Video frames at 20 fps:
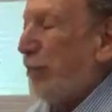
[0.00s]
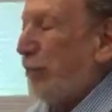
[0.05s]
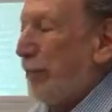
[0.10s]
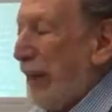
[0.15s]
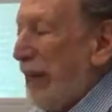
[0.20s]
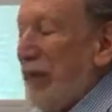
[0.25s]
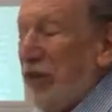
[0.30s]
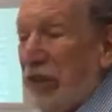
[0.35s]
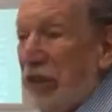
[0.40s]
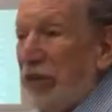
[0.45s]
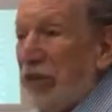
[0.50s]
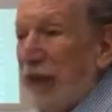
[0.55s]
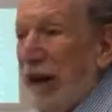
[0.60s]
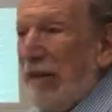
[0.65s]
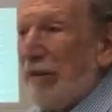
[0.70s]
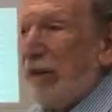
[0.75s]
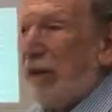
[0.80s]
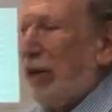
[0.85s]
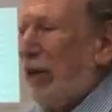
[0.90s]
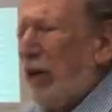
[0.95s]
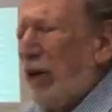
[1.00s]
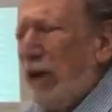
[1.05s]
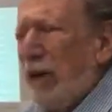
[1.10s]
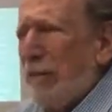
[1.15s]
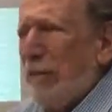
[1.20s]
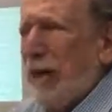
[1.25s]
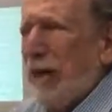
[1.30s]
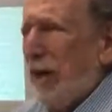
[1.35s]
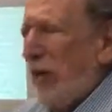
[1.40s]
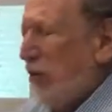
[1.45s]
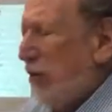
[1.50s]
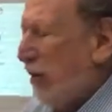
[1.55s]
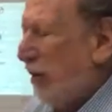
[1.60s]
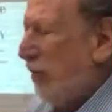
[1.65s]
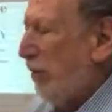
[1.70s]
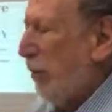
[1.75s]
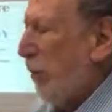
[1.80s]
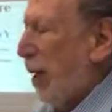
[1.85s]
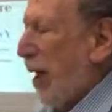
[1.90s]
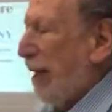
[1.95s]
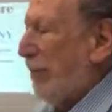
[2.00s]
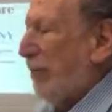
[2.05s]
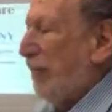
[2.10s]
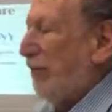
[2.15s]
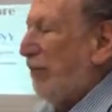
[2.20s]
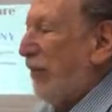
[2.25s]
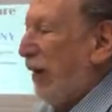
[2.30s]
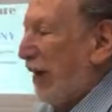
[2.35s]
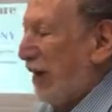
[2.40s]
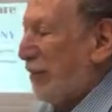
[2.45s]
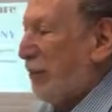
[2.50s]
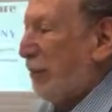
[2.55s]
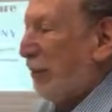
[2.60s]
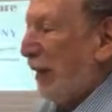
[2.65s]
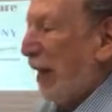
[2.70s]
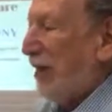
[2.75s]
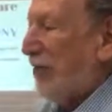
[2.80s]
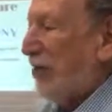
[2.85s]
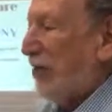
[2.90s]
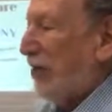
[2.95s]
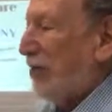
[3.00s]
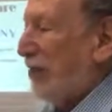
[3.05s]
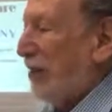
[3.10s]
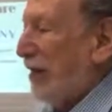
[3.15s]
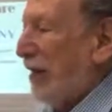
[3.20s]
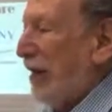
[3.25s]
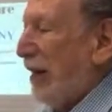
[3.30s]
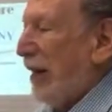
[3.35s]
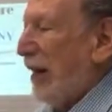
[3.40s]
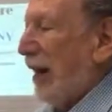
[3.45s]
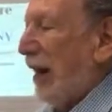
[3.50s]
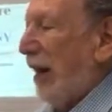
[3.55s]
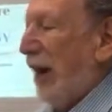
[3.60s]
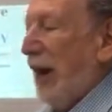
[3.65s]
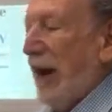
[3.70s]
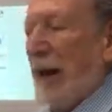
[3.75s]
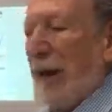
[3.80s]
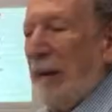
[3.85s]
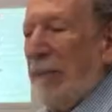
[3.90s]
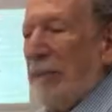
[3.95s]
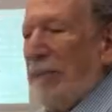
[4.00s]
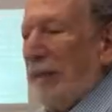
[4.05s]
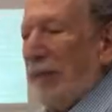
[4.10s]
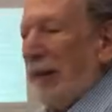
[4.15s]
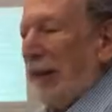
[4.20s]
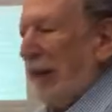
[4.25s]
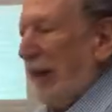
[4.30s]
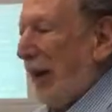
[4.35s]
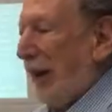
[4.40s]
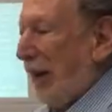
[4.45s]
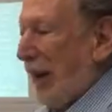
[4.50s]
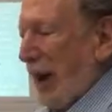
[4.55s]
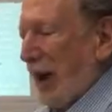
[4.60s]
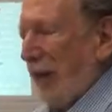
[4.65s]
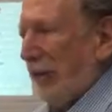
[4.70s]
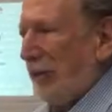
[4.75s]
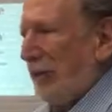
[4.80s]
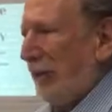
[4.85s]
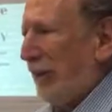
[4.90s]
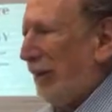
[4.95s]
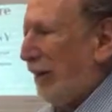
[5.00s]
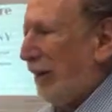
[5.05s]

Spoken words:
pieces of it are already on the web in various places. A